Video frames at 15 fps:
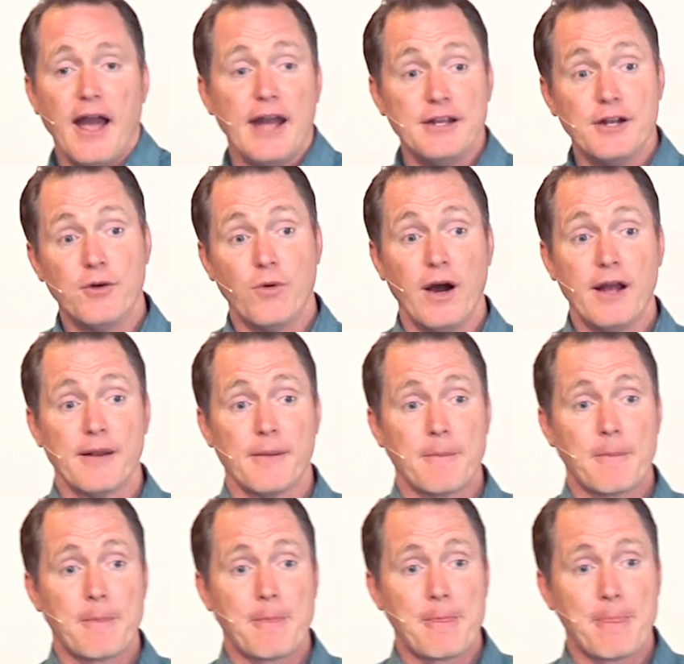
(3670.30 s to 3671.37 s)
And you know what?
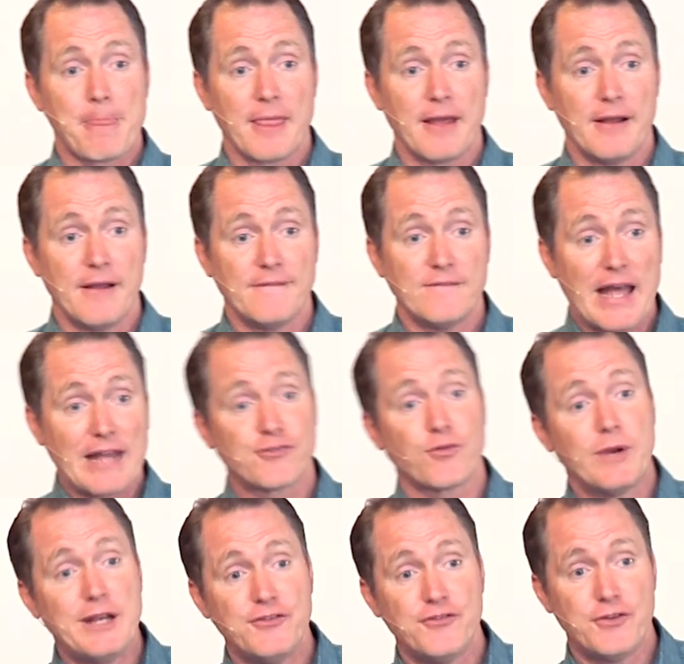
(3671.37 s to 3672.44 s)
That's
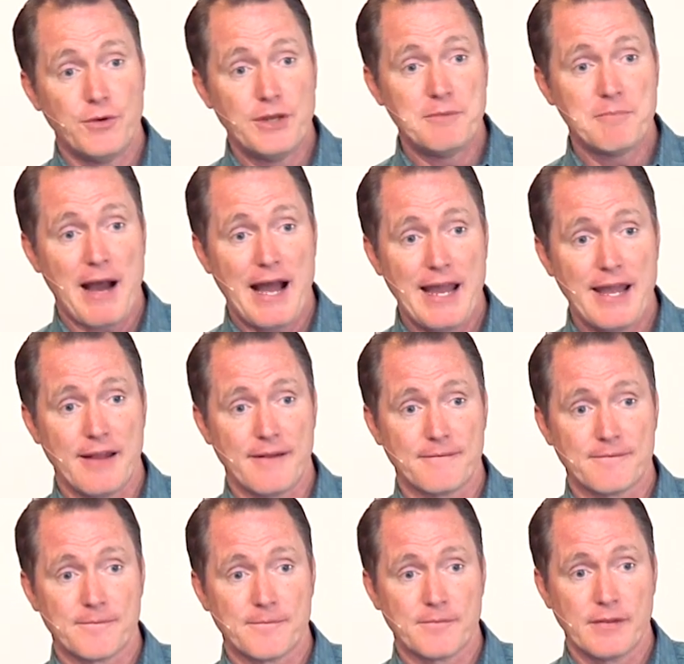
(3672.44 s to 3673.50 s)
what he's doing by it.
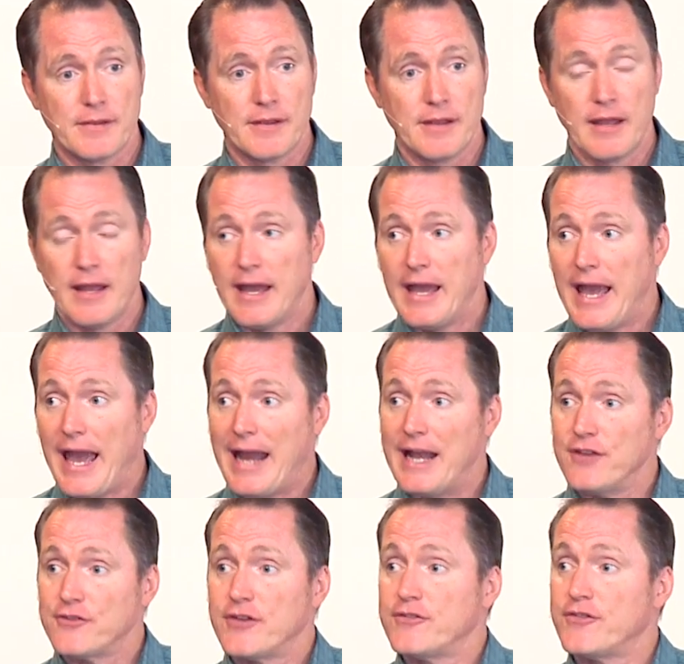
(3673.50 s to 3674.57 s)
And
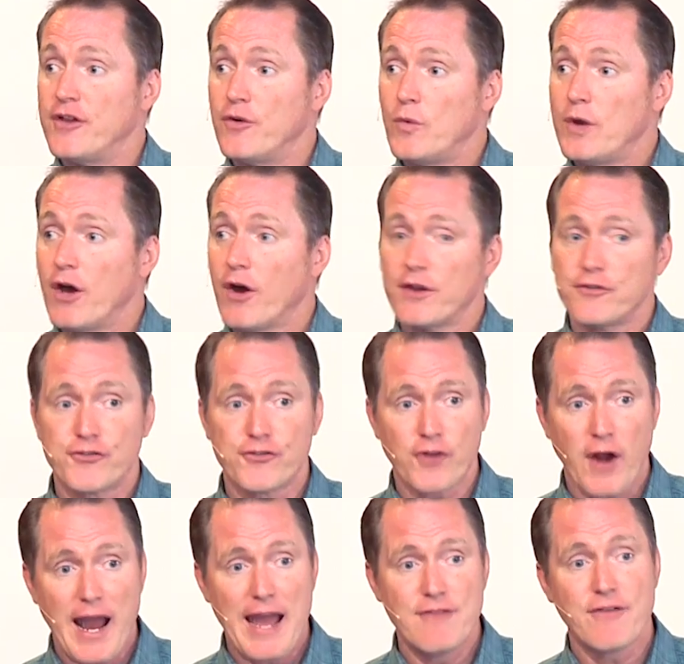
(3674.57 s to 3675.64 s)
it says that we ought to
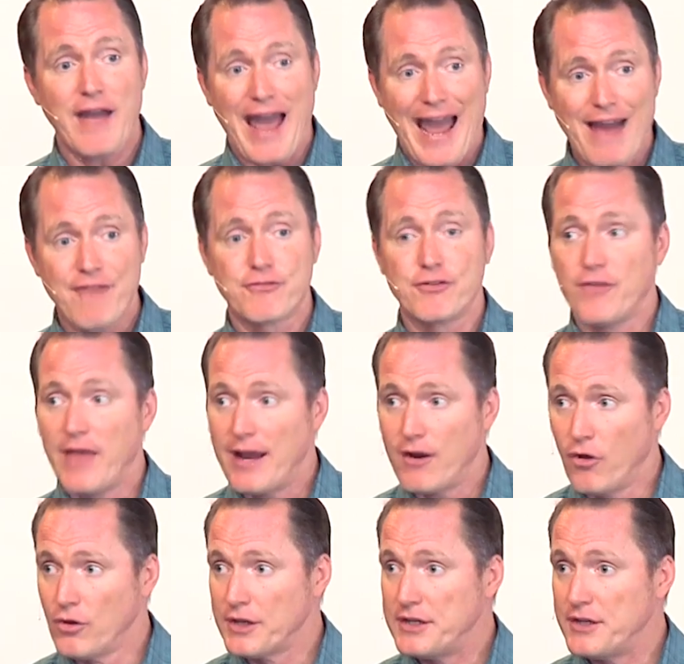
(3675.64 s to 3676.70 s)
strive after that
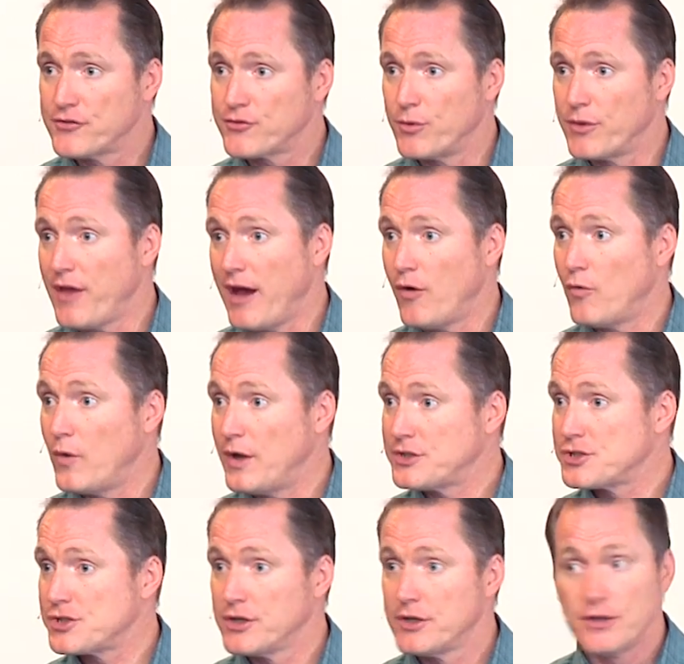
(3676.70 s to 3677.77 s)
holiness, without
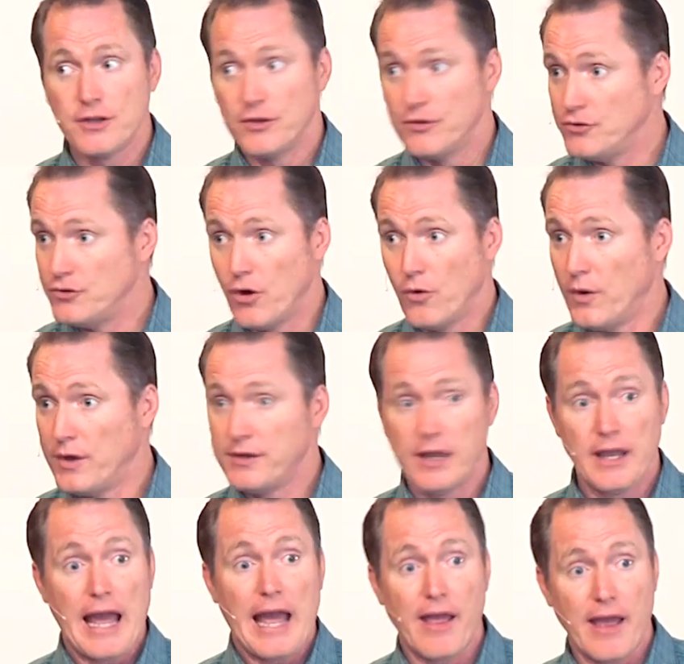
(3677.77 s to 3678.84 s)
which no one,
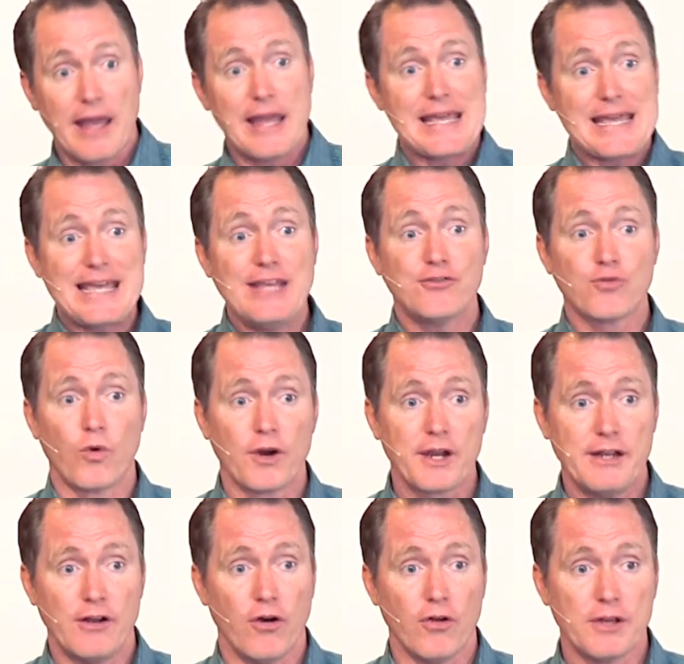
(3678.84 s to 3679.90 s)
he's
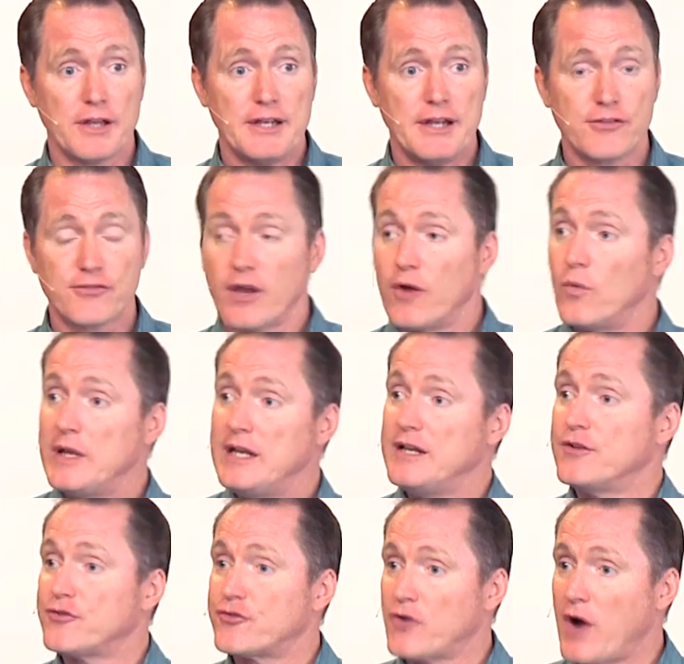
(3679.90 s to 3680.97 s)
working holiness, we
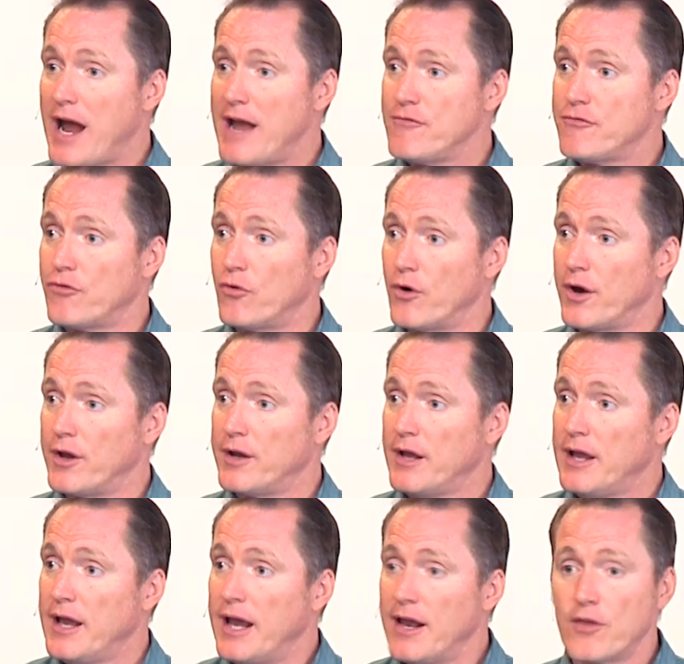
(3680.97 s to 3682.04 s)
need to strive for it.
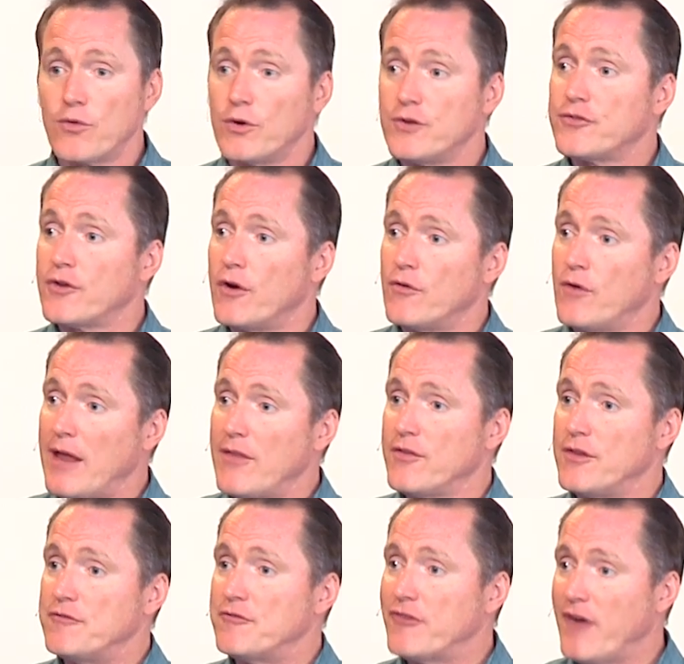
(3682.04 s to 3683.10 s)
In other words, rather
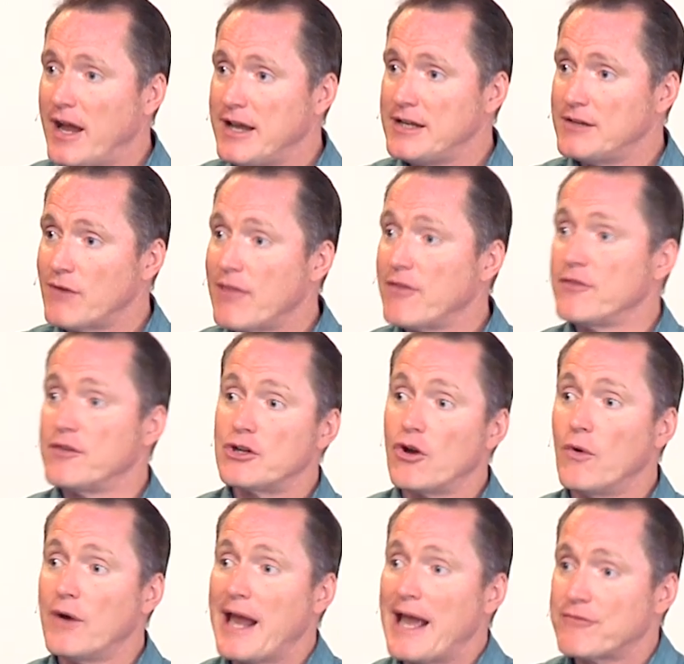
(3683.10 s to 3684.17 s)
than fighting, rather than
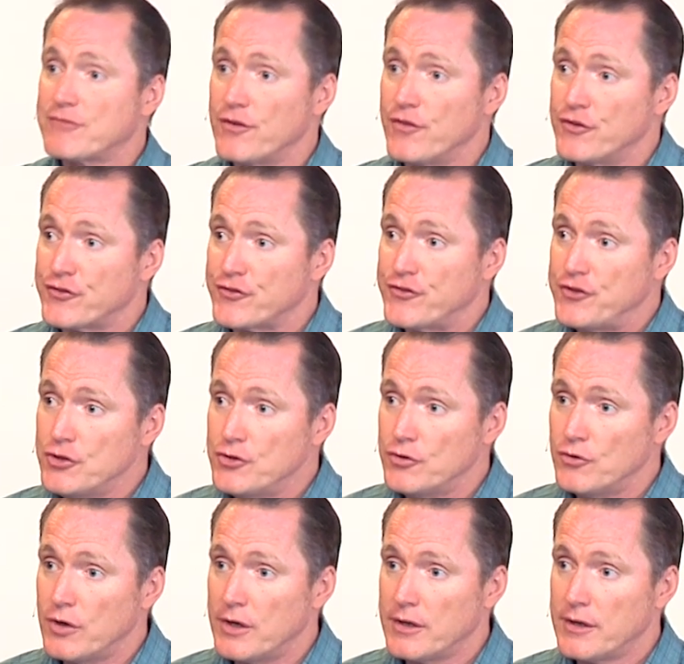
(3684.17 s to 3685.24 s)
going after the
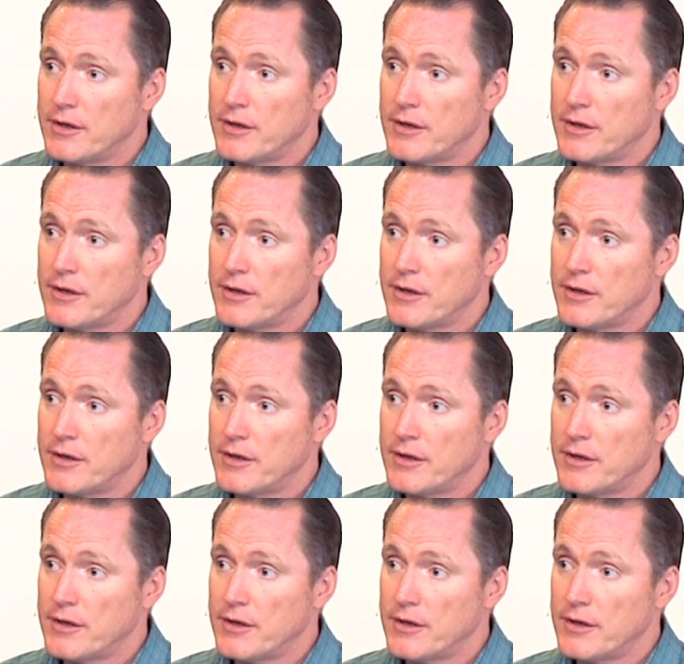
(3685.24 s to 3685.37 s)
stew,